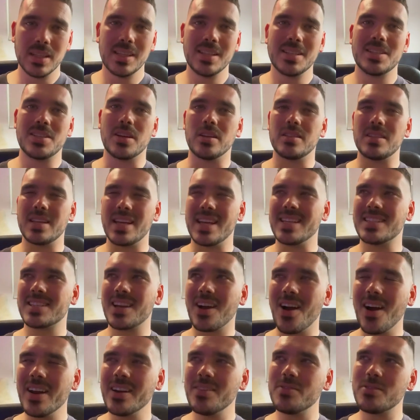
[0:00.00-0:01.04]
So it's, it's
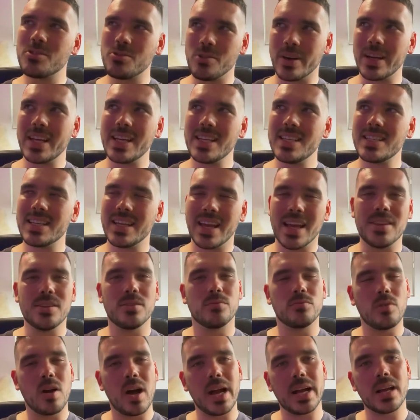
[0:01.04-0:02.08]
kind of tricky to get the
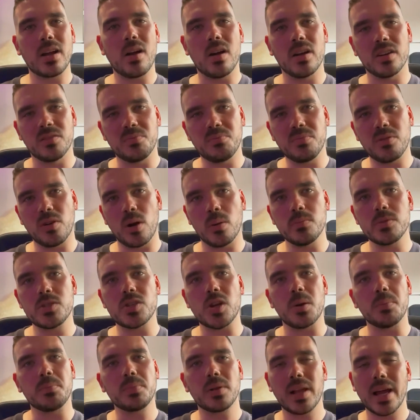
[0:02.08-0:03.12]
right kind of prompt. So
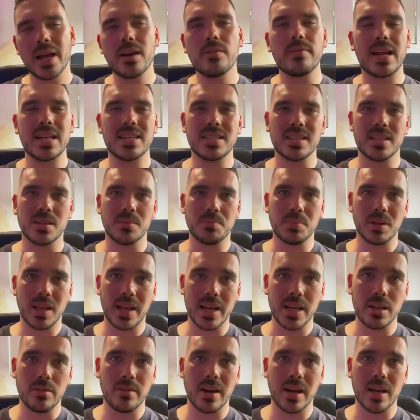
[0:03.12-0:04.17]
play around in the
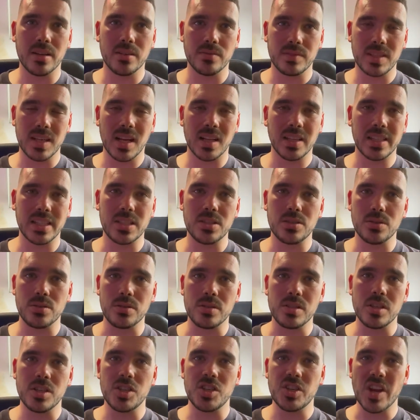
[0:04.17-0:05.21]
playground of DALL-E 2
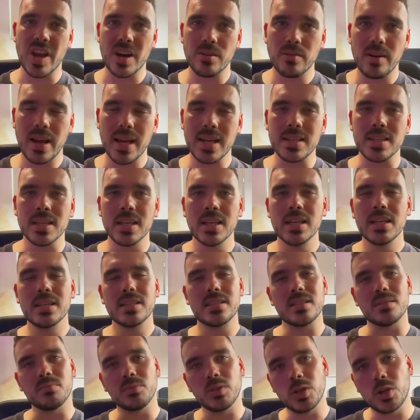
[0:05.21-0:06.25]
to generate
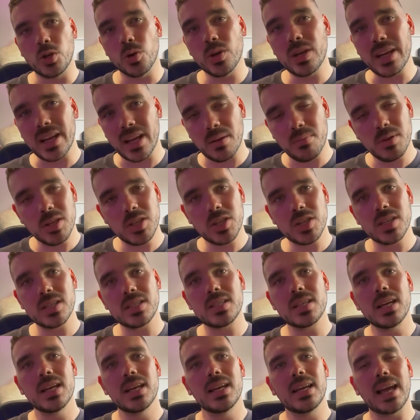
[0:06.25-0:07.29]
some good images
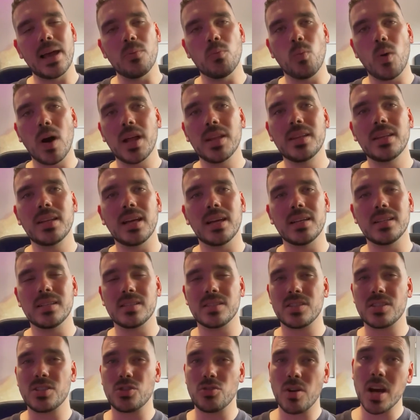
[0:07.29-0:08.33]
and one
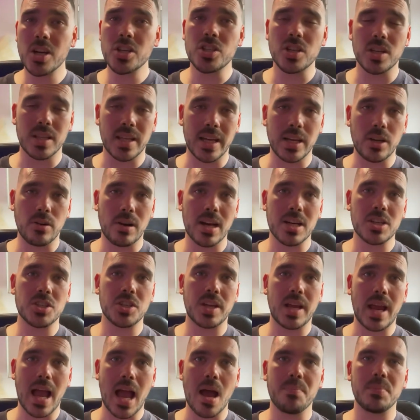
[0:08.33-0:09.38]
structure that you're
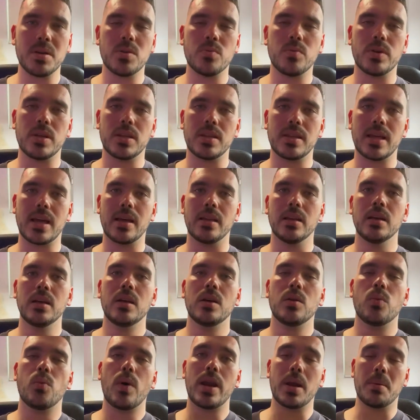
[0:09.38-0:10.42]
actually happy with that
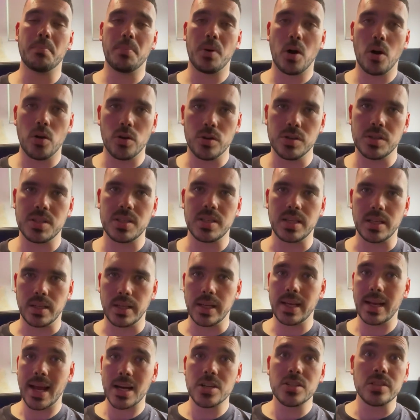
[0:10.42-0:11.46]
when it posts it,
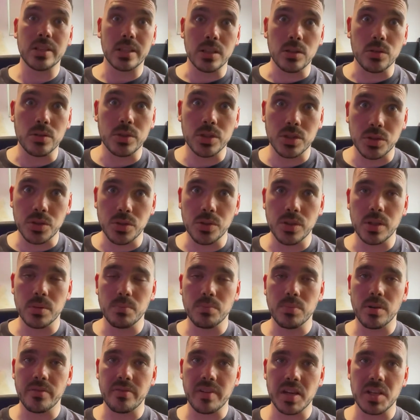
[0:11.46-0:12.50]
it actually looks good and
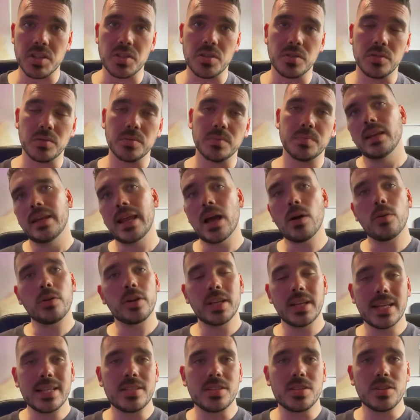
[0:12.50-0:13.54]
professional. Now all you
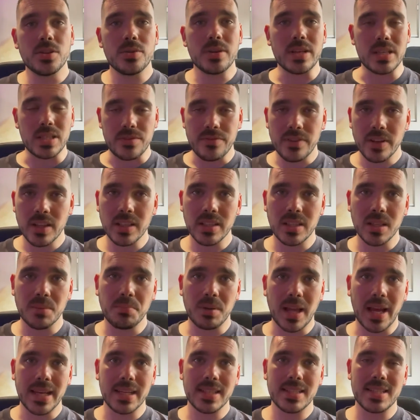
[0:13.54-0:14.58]
need to do is fill in the
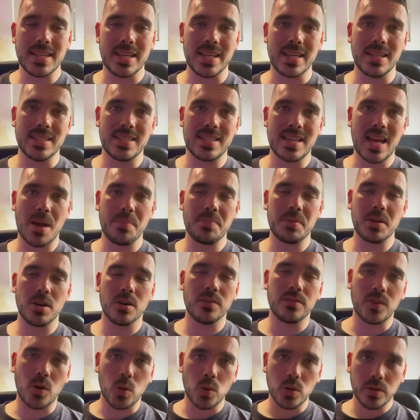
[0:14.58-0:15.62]
blanks in Zapier
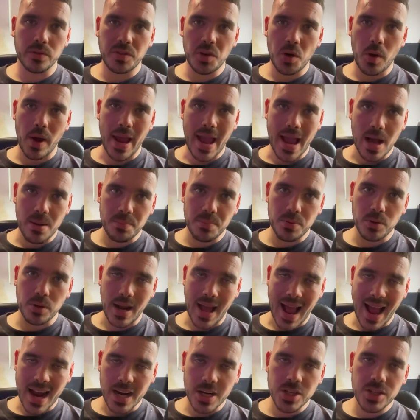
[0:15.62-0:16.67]
of all of your output
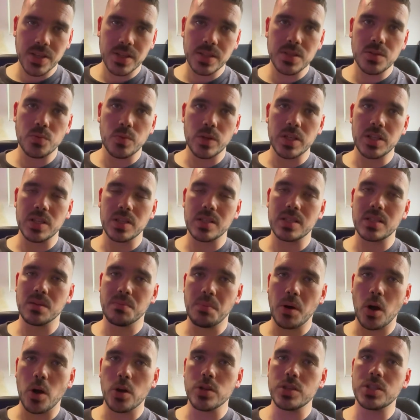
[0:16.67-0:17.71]
actions, which is to
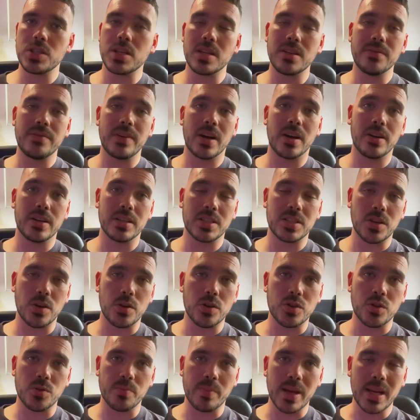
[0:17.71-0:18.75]
post to the various
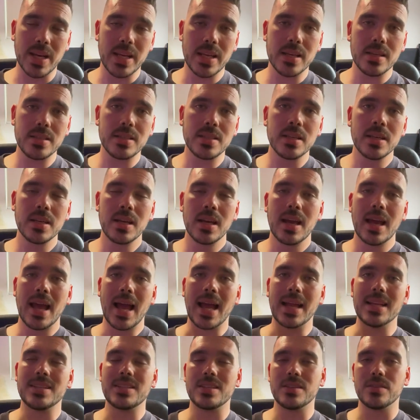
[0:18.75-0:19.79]
social medias
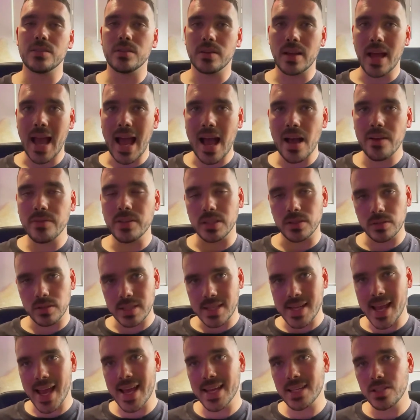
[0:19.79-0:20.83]
and to have it
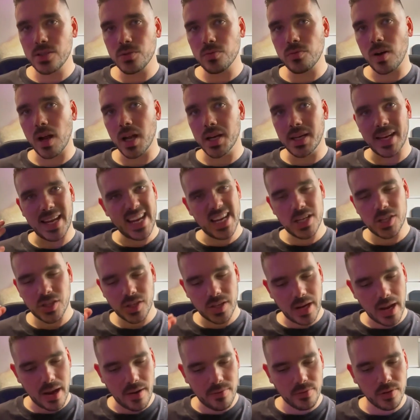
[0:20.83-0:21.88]
test run each and
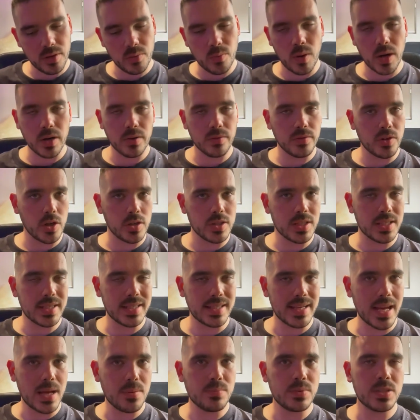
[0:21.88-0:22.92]
every one of those
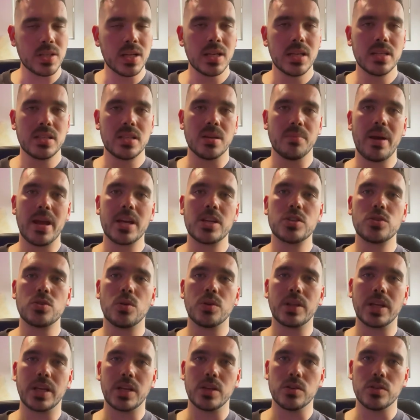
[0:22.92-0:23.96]
steps to make sure
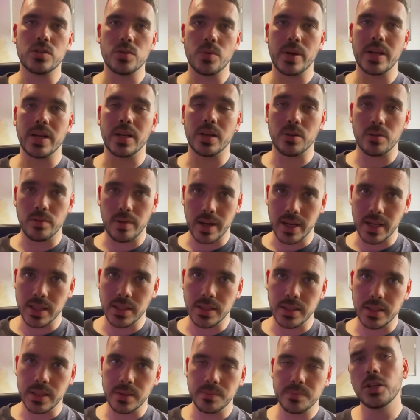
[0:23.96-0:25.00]
that you're doing it
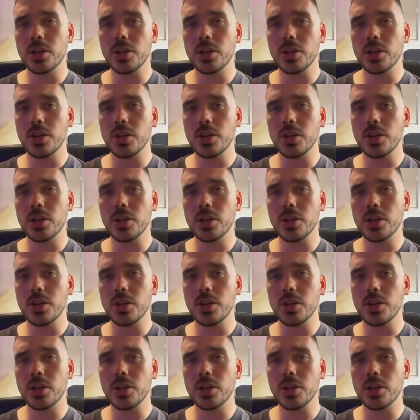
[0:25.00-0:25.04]
correctly.